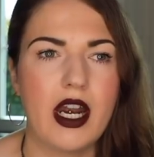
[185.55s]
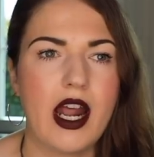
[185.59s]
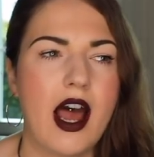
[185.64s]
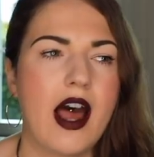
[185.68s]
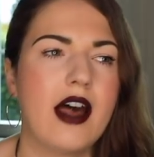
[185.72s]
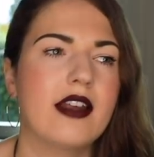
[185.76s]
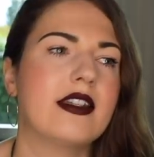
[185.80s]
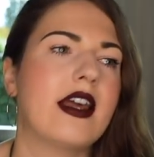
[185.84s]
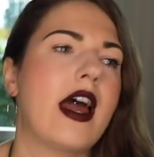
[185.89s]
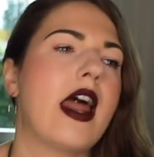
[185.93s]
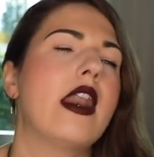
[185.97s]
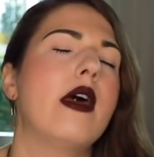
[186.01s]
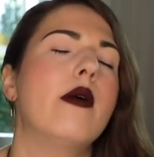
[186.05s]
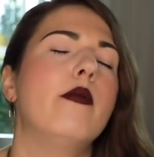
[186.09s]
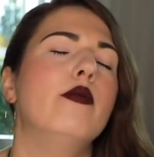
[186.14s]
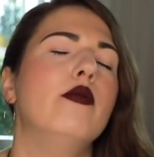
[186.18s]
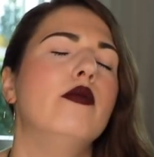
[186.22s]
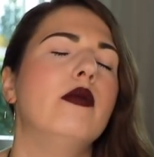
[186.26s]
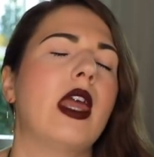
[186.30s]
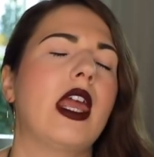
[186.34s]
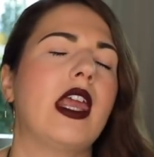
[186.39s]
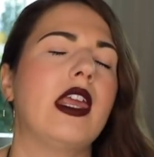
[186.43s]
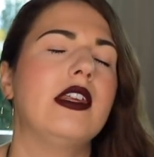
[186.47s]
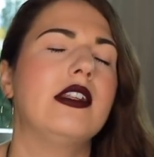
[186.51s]
that has an
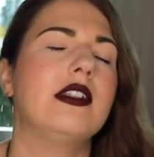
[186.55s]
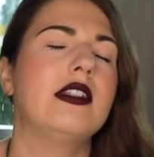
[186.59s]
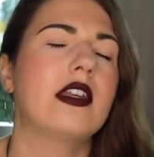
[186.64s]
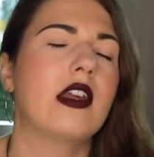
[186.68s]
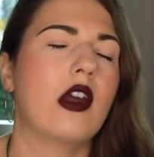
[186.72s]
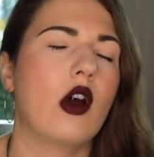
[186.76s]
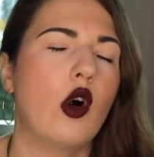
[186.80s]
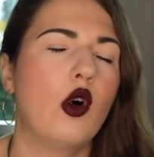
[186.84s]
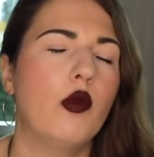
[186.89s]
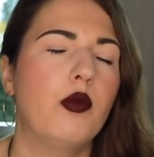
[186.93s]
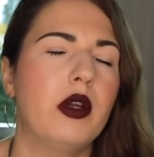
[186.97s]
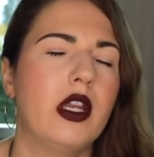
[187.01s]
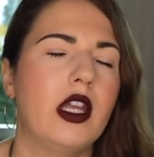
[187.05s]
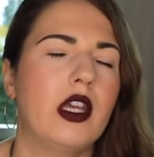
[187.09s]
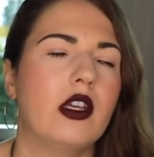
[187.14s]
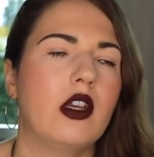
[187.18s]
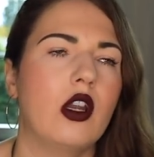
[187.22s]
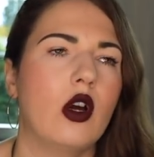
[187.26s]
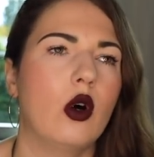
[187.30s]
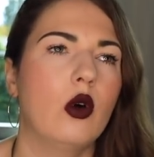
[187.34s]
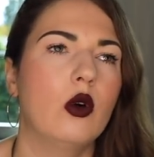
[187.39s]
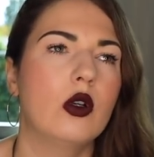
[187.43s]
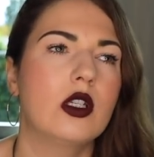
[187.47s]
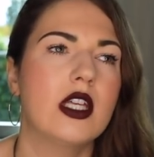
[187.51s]
amazing
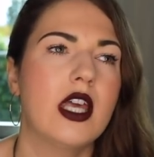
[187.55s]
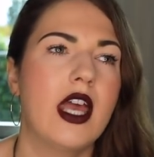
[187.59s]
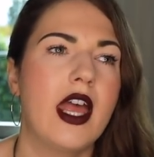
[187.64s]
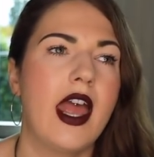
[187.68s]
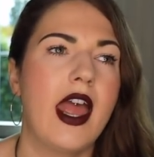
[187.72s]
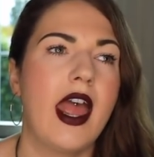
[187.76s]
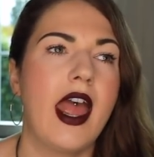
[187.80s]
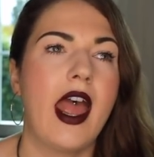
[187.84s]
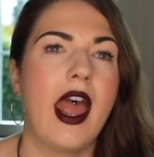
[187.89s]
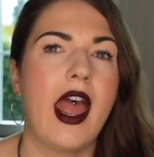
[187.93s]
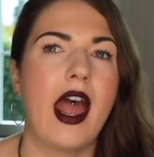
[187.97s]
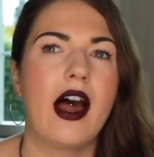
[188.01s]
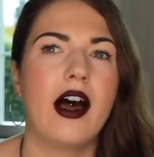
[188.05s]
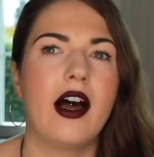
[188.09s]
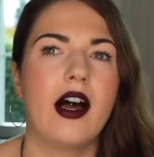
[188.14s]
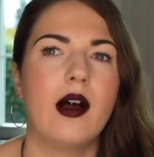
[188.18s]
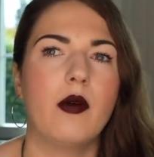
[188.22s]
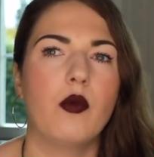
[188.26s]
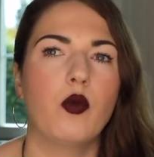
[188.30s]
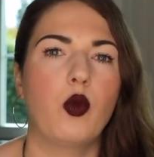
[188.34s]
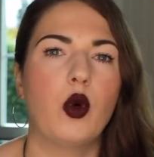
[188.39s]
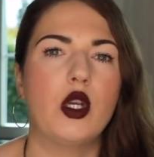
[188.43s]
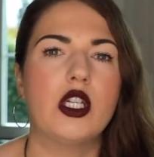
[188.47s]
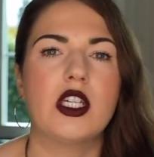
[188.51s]
opening note,
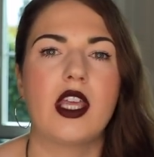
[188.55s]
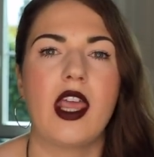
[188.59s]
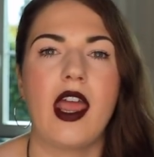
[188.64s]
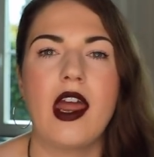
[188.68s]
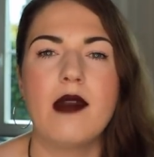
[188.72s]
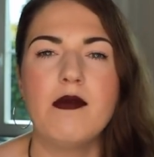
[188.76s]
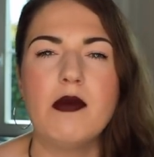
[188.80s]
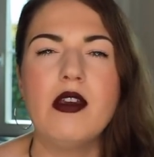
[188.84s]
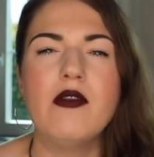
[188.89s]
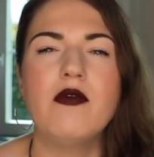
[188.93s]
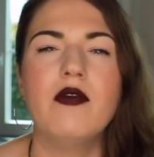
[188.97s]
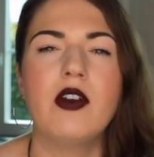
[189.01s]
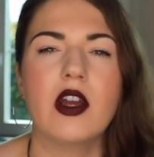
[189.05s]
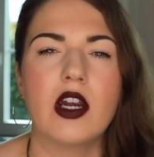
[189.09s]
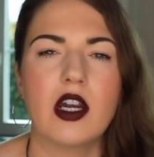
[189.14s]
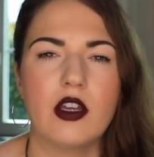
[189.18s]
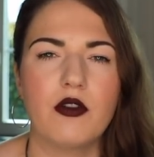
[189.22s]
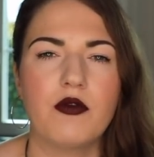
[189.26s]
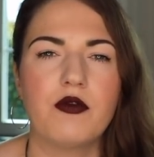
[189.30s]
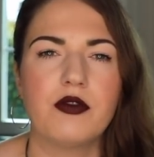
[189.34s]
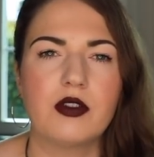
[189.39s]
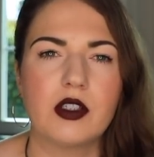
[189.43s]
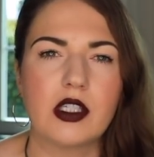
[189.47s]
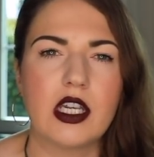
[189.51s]
um, which can be
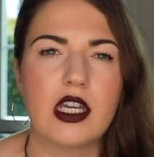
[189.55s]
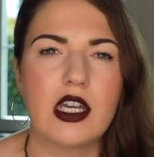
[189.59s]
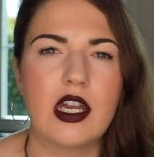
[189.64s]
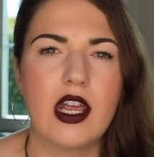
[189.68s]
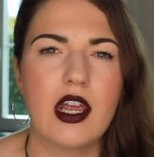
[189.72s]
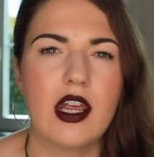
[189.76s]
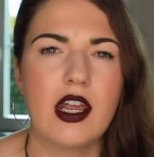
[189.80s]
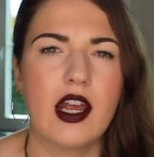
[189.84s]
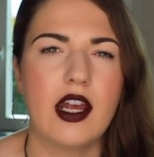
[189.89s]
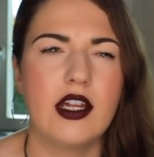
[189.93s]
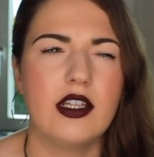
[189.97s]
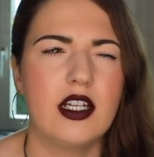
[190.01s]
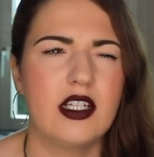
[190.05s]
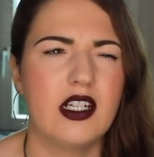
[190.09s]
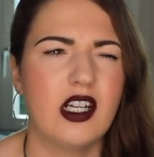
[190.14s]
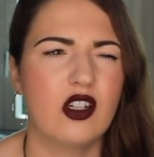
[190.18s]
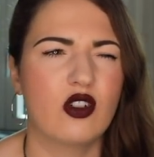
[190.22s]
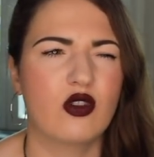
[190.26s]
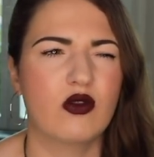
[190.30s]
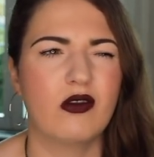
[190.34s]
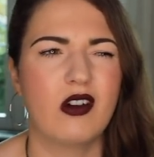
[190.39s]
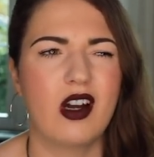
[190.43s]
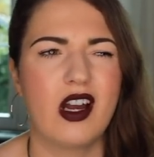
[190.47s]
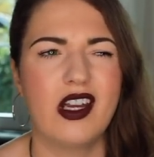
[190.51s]
very fleeting, and then
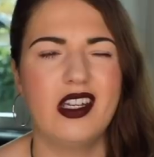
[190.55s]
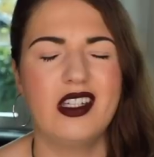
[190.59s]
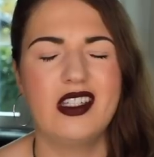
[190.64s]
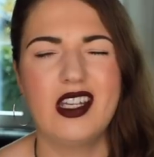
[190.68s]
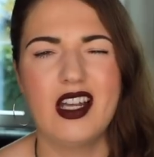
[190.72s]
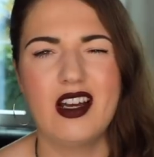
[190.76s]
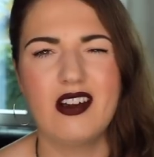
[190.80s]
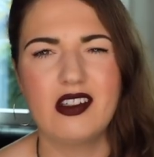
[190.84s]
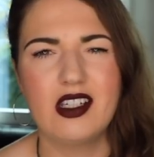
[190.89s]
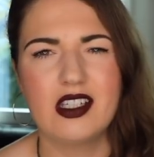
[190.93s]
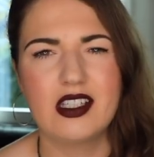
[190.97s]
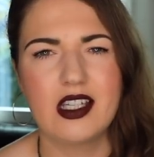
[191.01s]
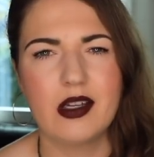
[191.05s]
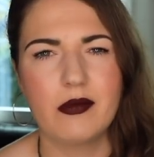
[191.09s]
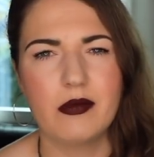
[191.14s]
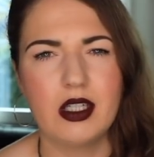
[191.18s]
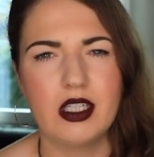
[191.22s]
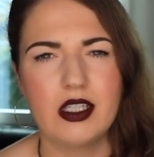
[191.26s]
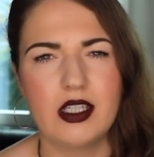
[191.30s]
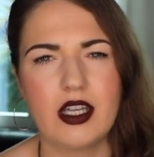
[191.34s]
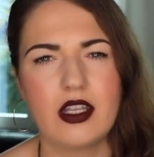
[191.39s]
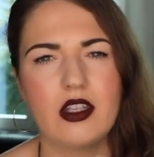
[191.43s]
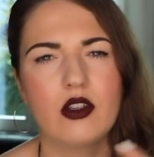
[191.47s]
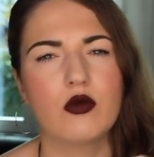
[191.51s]
it dries down to
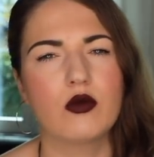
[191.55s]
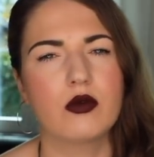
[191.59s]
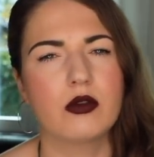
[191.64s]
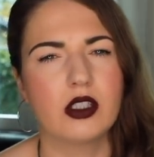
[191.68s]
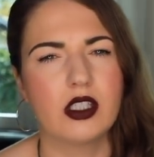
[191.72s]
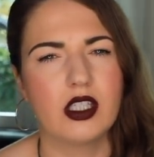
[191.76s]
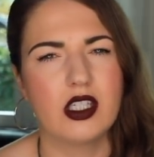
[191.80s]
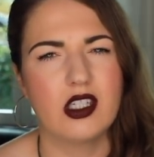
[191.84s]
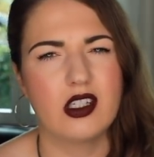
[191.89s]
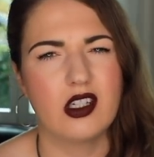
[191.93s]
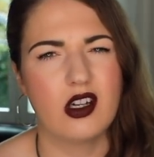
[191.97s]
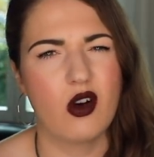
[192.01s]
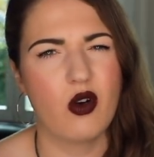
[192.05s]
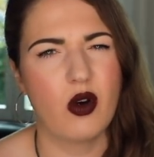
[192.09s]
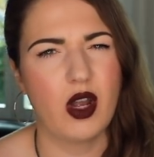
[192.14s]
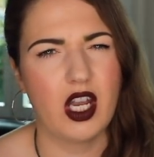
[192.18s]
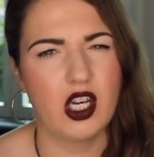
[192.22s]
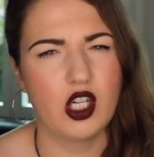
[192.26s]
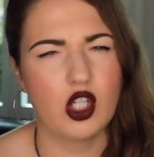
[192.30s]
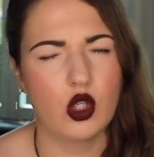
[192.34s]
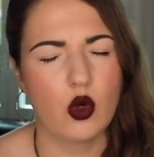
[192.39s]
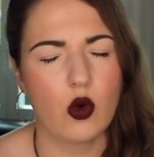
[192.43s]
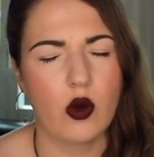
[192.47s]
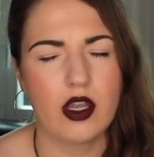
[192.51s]
something that you really don't
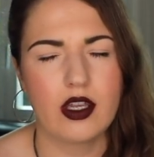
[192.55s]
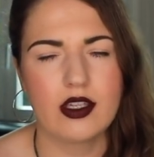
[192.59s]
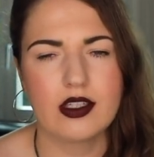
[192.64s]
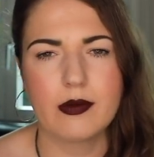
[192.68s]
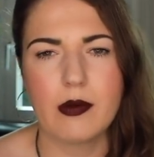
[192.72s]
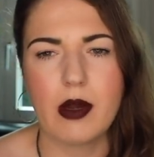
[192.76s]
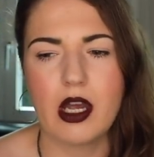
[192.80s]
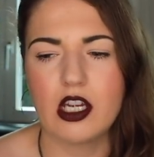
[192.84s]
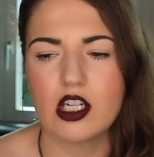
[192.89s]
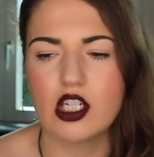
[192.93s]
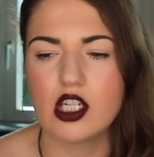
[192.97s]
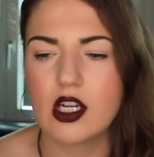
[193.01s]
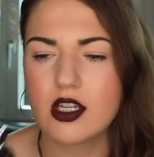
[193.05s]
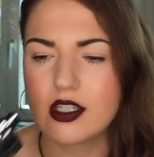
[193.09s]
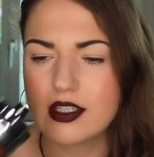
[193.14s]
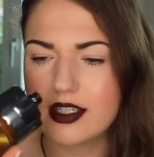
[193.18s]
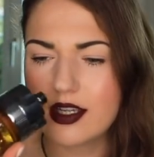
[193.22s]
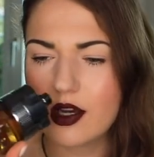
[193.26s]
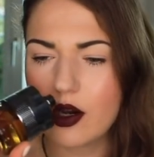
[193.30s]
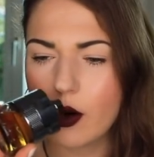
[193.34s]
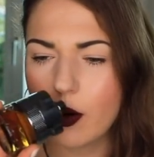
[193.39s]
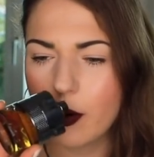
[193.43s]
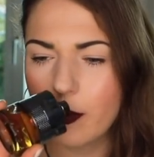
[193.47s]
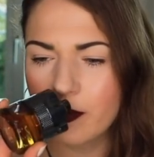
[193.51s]
enjoy as much.
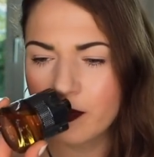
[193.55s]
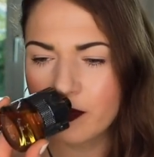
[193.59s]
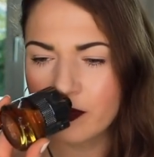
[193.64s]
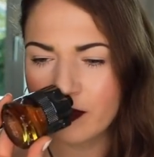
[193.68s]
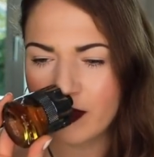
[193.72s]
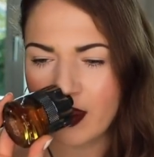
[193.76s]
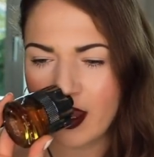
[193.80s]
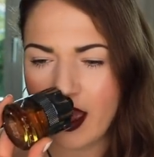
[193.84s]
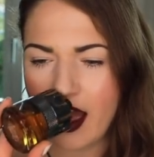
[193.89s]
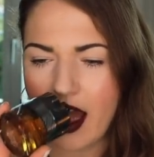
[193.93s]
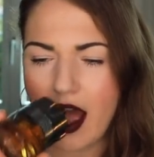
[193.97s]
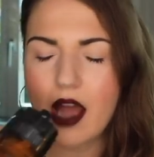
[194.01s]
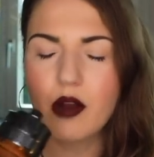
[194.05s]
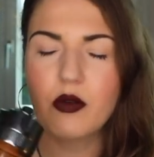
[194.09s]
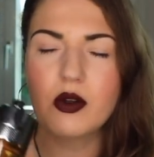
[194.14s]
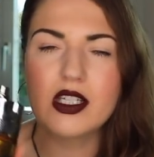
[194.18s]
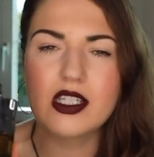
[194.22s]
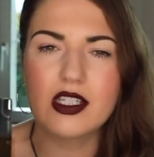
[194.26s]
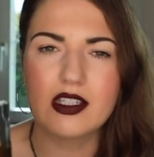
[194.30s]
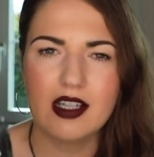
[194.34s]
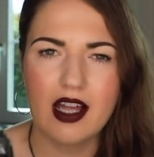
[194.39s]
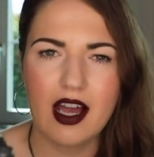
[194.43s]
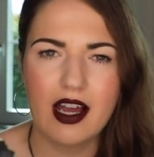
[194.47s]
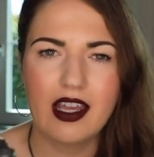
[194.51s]
So I
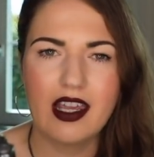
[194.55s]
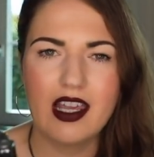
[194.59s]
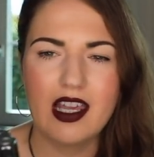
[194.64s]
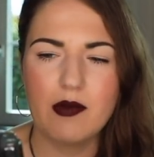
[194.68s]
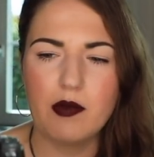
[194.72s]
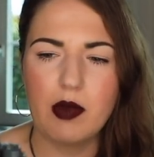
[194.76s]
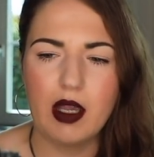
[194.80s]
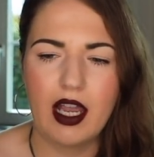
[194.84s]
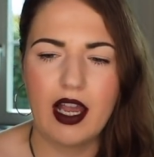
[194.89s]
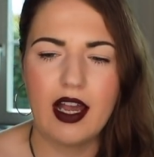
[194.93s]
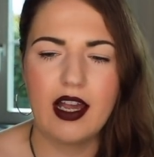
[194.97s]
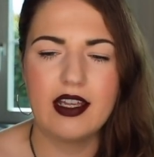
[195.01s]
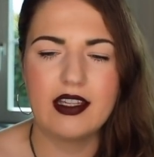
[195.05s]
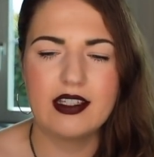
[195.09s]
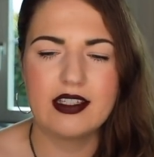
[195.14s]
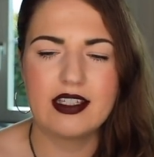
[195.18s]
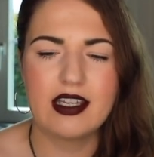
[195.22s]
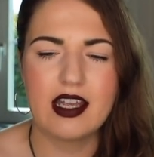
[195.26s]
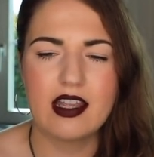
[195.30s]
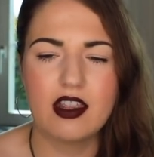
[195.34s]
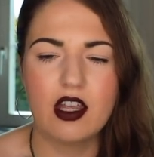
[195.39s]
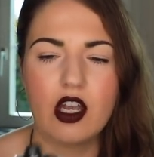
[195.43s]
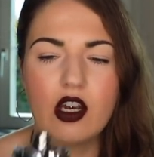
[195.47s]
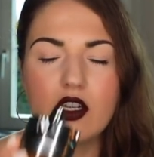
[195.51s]
was lucky
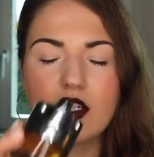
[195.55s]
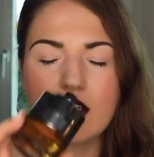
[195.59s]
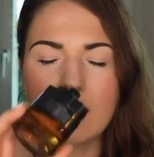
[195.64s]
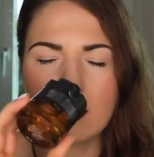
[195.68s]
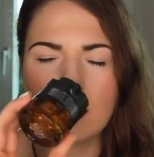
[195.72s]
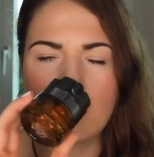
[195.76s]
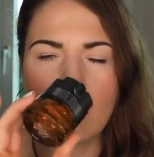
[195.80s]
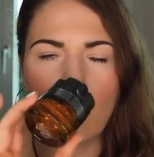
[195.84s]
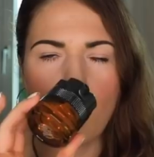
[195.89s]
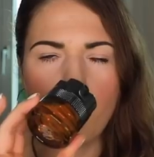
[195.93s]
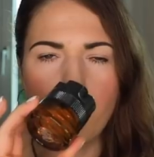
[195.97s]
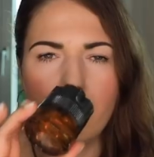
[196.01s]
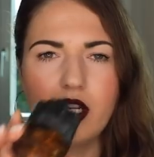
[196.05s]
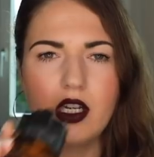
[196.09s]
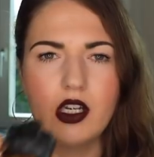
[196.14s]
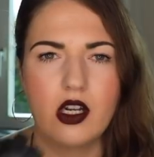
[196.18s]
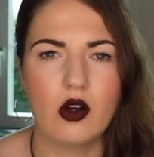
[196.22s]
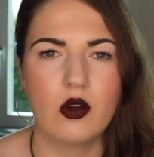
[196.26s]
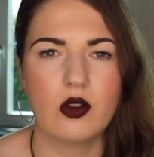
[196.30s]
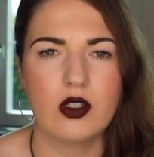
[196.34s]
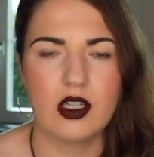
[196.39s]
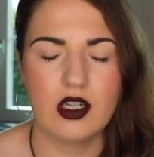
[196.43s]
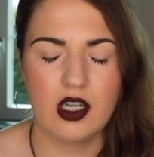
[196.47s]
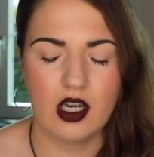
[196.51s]
because the, the opening
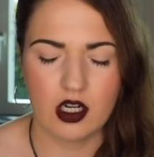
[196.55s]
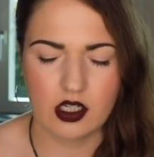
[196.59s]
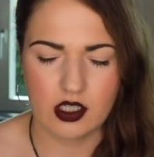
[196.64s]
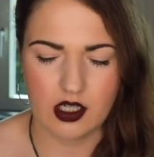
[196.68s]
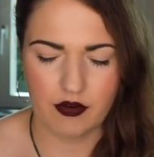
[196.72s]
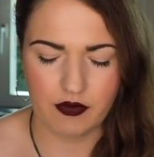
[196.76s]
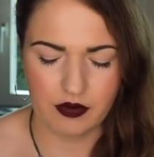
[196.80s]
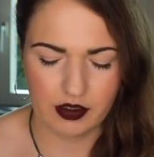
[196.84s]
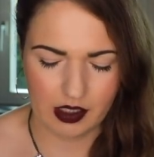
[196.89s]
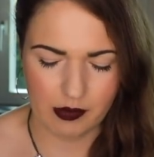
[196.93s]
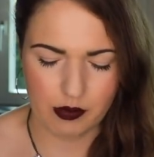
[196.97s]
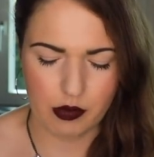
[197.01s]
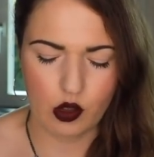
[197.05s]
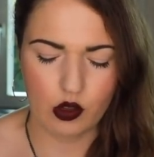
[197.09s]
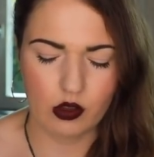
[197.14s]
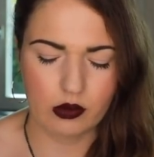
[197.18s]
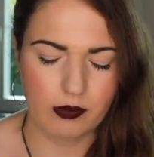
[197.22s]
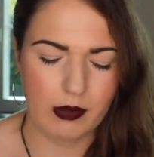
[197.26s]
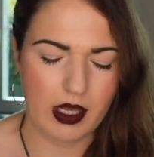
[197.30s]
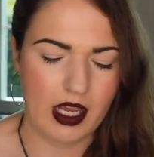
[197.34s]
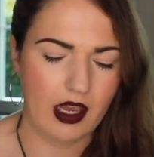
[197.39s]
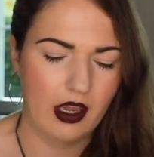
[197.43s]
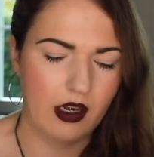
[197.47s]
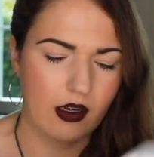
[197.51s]
notes in here definitely
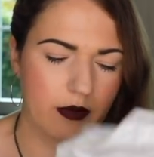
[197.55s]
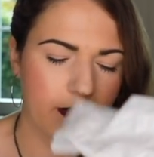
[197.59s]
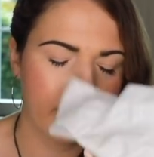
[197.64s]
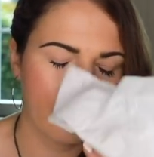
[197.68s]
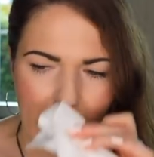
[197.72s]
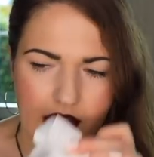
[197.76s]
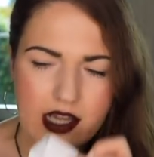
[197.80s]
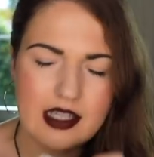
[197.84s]
pulled me in.